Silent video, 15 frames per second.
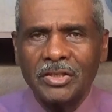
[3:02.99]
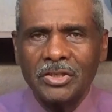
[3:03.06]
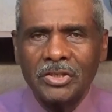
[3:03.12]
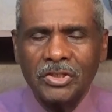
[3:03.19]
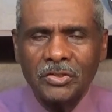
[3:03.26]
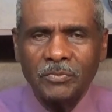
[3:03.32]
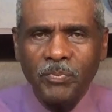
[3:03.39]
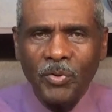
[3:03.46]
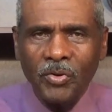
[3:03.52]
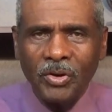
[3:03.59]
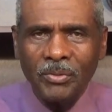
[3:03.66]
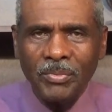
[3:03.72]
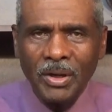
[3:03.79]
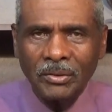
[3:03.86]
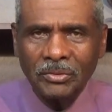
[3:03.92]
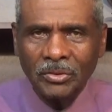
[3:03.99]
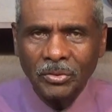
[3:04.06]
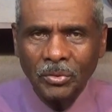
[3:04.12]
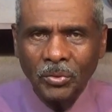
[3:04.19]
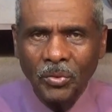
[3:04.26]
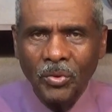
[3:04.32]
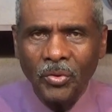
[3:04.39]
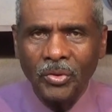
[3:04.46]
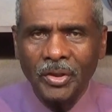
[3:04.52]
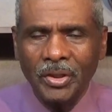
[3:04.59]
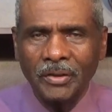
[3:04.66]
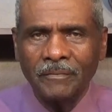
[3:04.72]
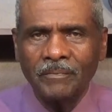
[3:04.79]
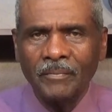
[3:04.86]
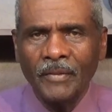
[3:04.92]
spoke about the Lord
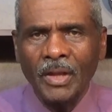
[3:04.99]
and